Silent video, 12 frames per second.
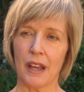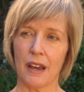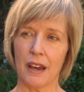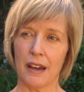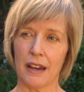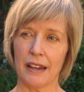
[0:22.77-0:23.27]

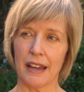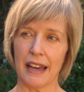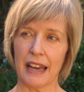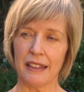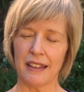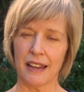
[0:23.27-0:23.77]
I
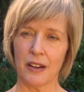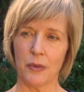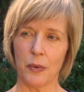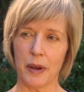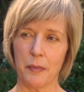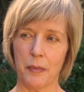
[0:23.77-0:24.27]
think
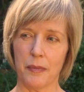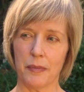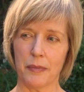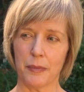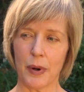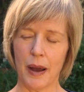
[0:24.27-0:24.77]
what
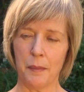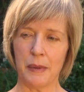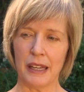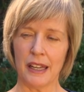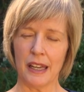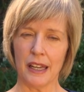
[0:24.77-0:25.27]
brought
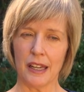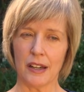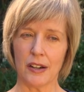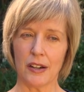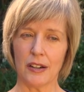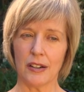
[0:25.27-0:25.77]
me
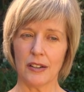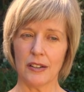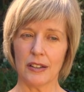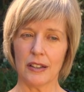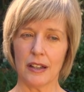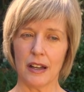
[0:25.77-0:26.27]
here
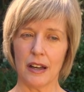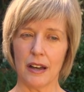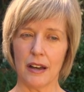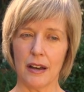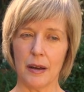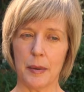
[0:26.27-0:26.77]

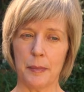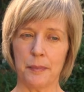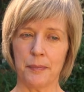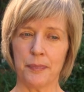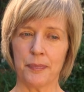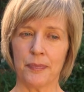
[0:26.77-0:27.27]

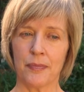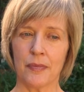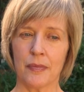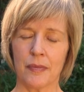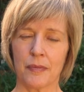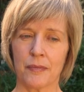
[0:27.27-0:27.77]

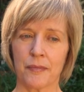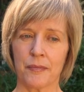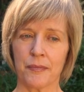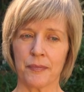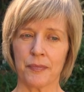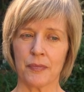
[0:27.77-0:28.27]

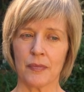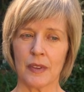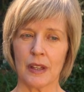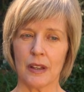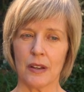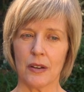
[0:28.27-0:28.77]

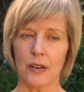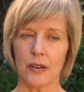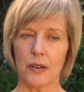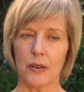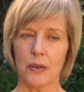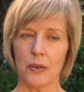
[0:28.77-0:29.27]

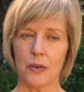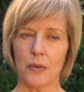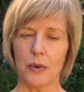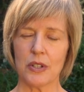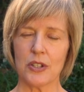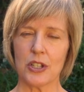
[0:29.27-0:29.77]

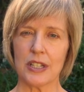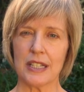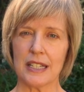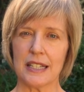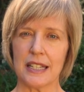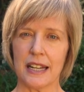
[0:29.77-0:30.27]
was
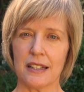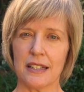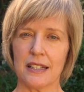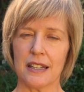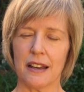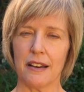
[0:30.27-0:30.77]
just a
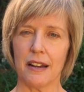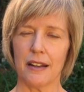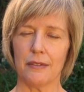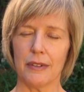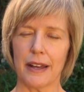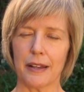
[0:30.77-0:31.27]
sense that